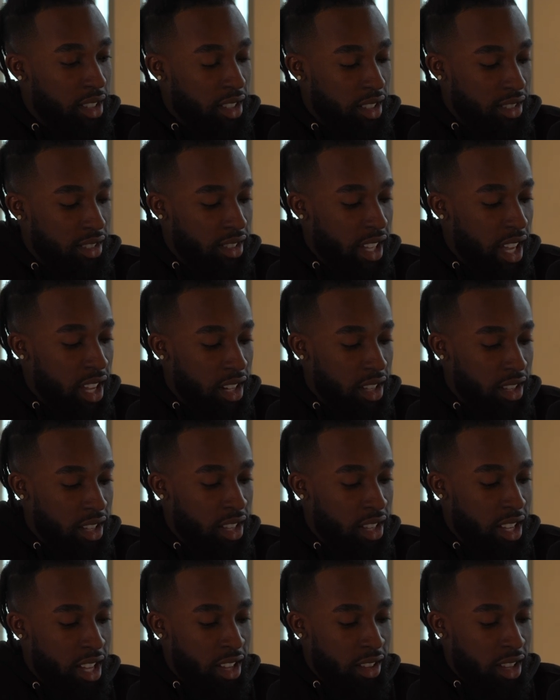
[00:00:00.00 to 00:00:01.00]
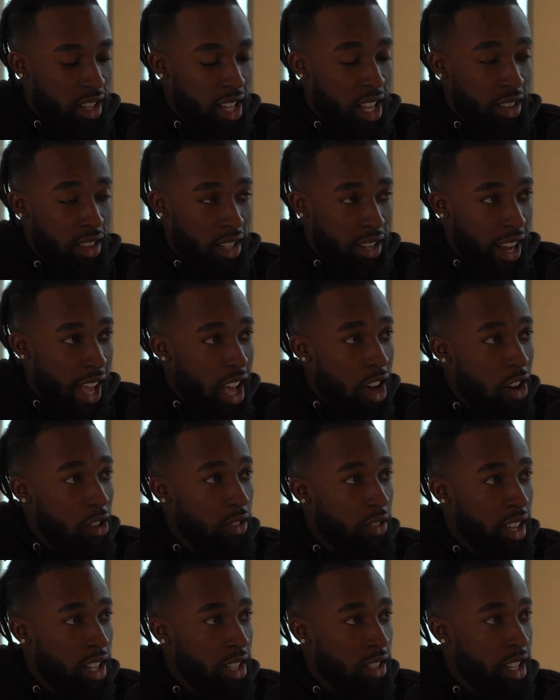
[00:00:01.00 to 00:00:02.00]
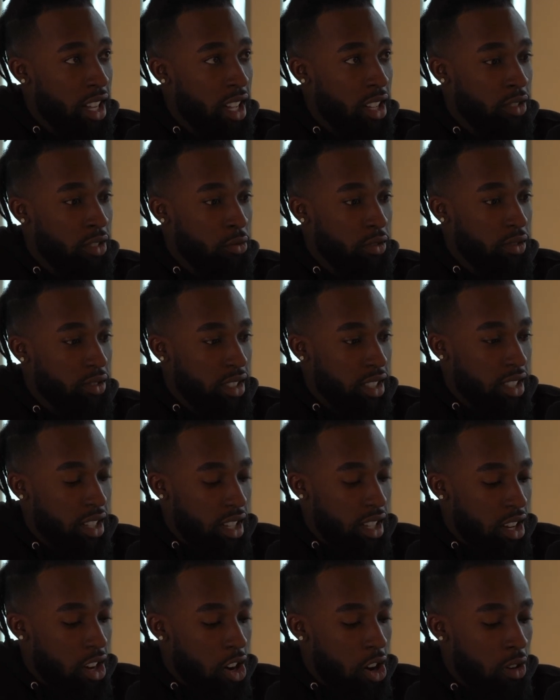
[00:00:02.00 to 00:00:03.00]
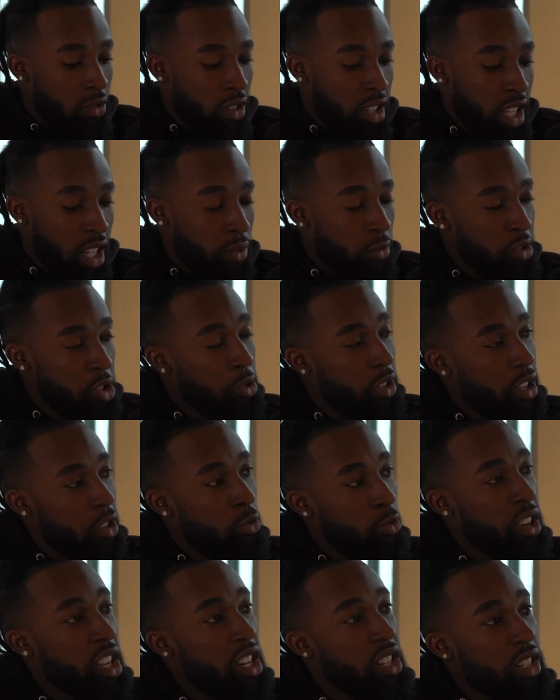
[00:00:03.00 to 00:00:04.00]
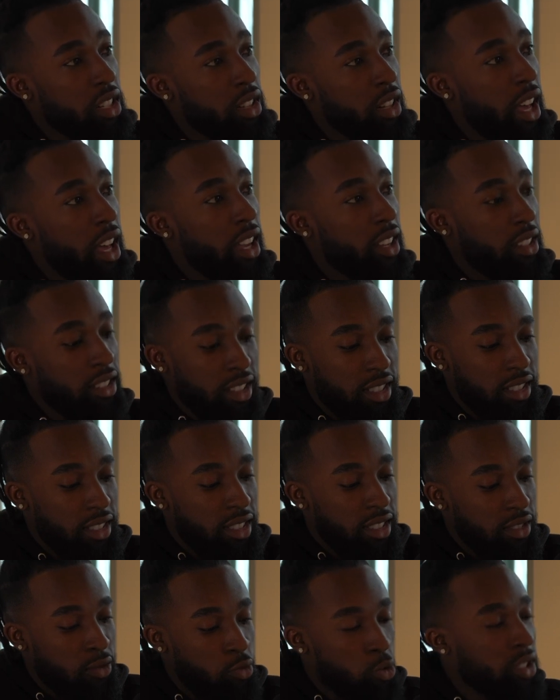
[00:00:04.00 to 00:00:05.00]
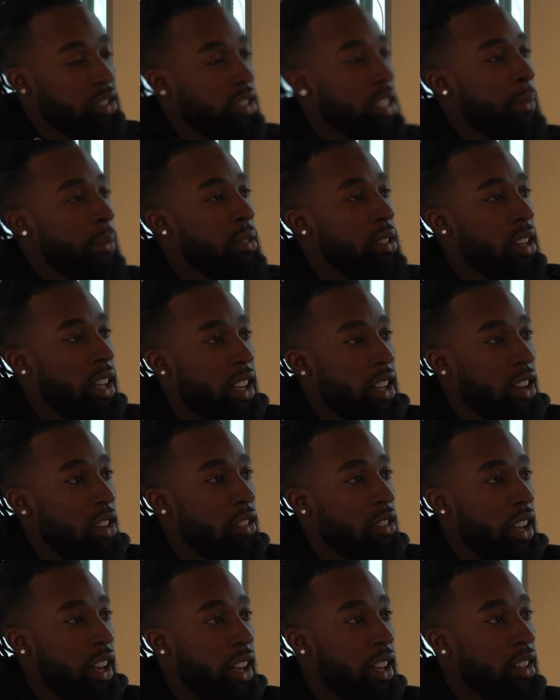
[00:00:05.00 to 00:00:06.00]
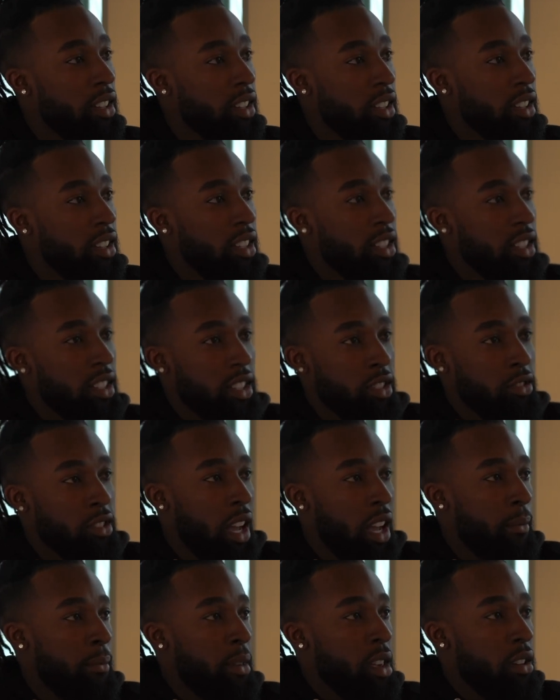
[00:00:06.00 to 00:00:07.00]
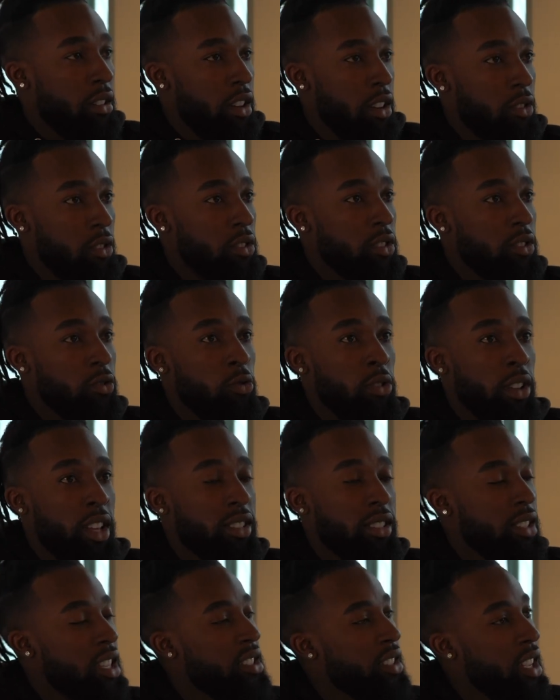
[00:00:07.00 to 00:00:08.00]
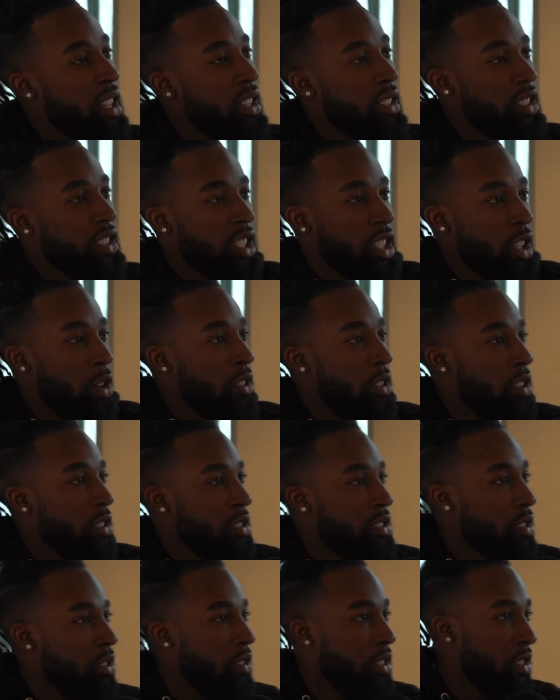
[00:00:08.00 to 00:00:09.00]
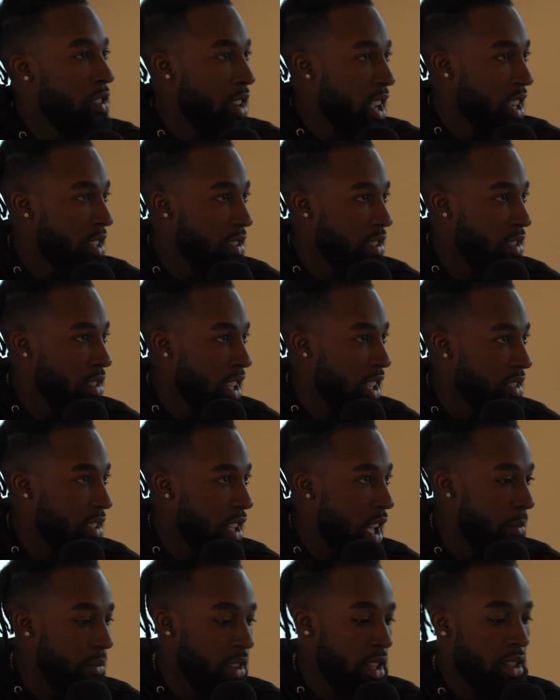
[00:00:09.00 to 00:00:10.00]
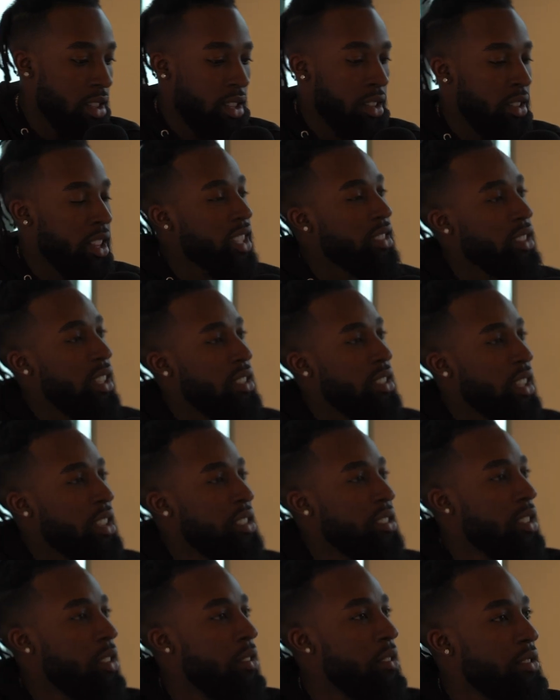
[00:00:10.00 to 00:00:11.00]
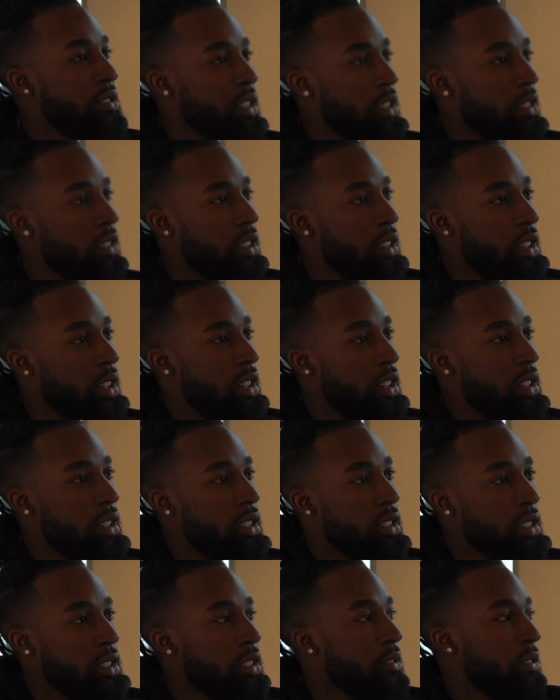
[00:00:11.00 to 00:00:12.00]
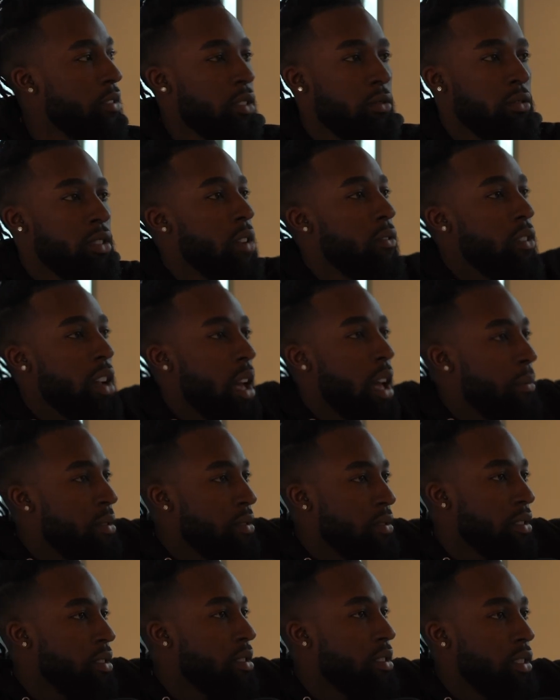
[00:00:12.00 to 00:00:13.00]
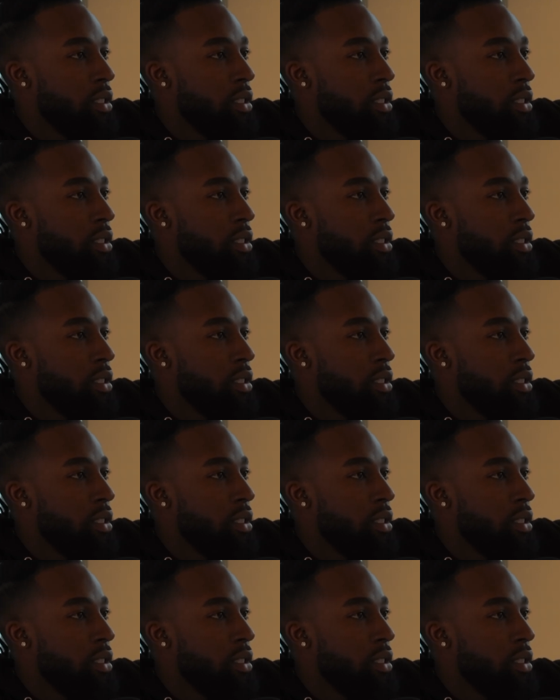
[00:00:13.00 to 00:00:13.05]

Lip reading: staying in the now and only getting what you could reach, like one step a day. Okay, you got me on here. Well, let's get so here next time, and then next day let's get so and so. Fuck whatever happens,